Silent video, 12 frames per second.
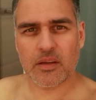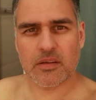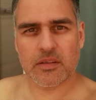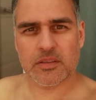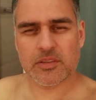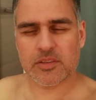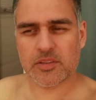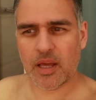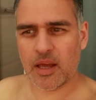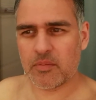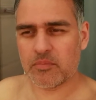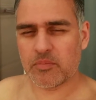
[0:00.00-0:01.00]
Because
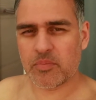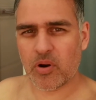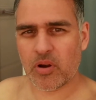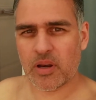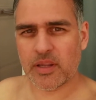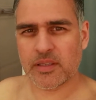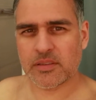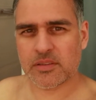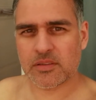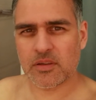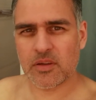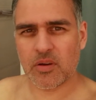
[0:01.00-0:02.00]

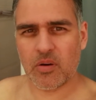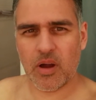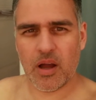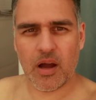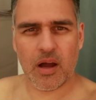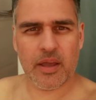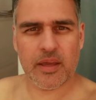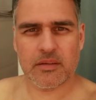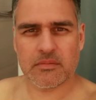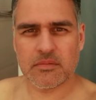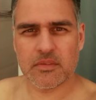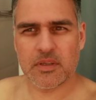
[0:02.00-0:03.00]
broccoli's quite high in.